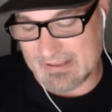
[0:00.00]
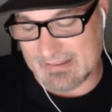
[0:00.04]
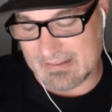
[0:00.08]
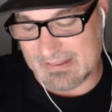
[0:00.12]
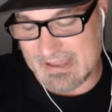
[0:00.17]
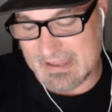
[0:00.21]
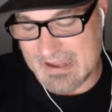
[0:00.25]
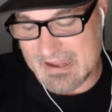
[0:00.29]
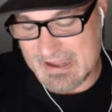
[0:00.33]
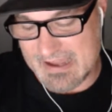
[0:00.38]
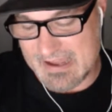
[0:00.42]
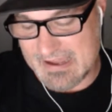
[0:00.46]
a
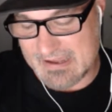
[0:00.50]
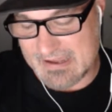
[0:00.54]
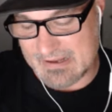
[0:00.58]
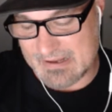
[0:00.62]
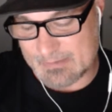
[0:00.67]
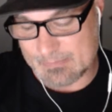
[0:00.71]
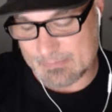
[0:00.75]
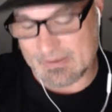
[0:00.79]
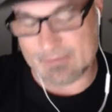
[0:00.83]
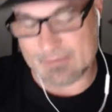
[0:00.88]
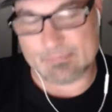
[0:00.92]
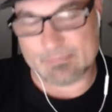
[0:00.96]
lot
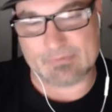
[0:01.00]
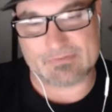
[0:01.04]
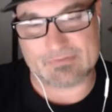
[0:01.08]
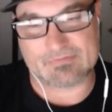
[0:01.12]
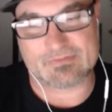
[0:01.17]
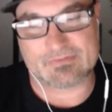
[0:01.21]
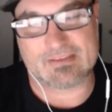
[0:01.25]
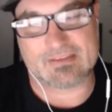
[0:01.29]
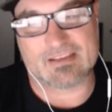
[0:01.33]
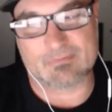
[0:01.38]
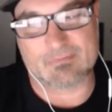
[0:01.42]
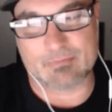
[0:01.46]
of people
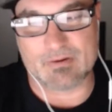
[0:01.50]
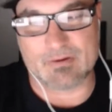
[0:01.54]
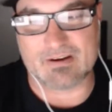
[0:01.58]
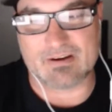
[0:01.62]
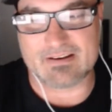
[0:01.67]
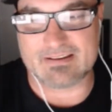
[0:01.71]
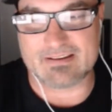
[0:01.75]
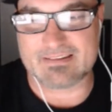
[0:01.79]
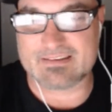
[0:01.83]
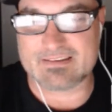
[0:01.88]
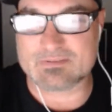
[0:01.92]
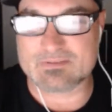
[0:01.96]
have
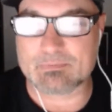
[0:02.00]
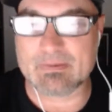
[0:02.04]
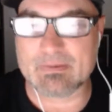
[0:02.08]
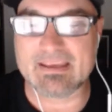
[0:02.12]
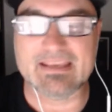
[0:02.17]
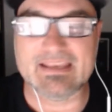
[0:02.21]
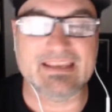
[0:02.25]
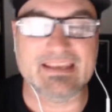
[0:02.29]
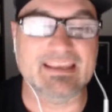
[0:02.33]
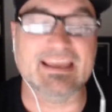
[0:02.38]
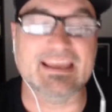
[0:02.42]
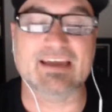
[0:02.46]
bought into this
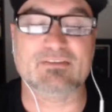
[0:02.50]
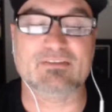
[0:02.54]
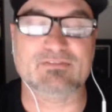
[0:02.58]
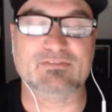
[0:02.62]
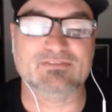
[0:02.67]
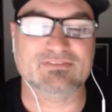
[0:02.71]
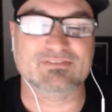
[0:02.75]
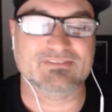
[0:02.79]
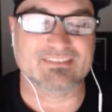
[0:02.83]
PDF